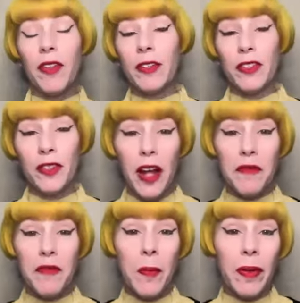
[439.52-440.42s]
And for those who are
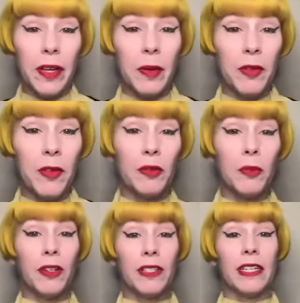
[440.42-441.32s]
not familiar with
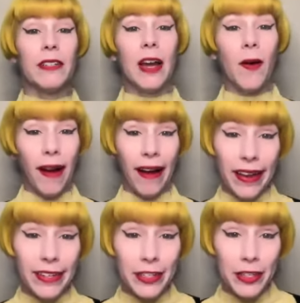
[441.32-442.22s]
gross motor skills, how
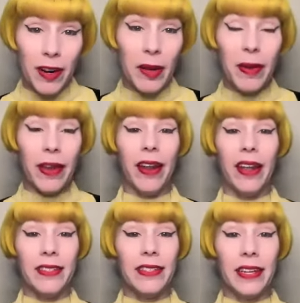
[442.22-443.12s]
I describe it
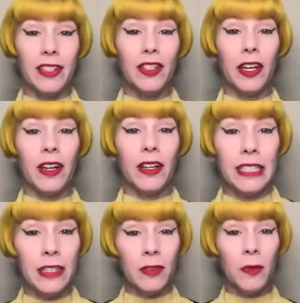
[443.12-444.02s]
is that it's
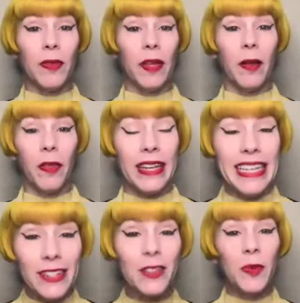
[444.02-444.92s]
your deals with
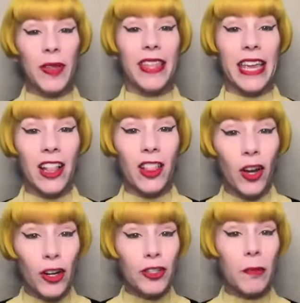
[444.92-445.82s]
the
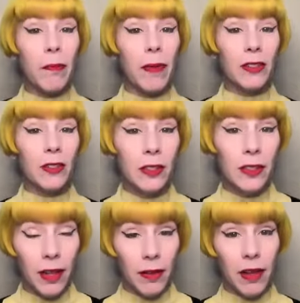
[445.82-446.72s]
large
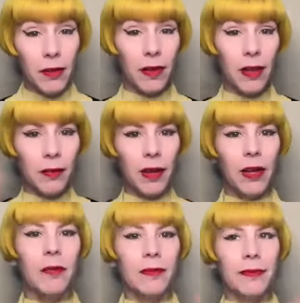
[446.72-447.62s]
muscle
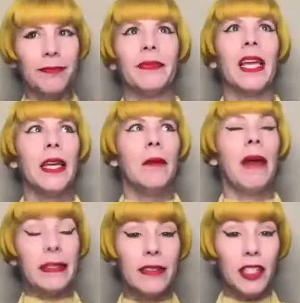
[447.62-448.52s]
of
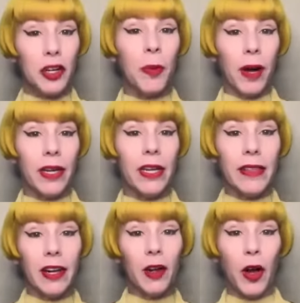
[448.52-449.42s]
masses in your
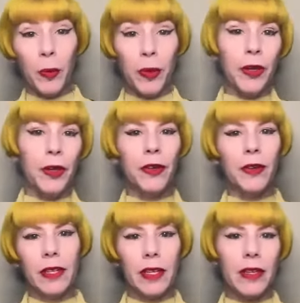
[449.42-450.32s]
body that'll help
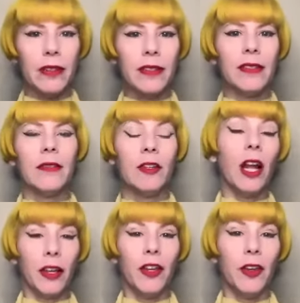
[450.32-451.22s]
you
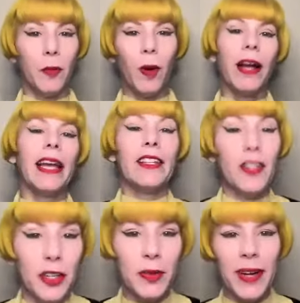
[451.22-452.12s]
not you, well, I
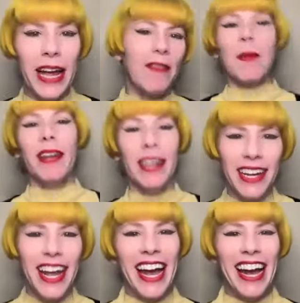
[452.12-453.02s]
guess you,
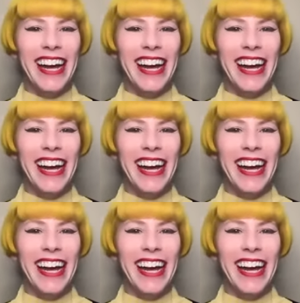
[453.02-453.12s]
everybody,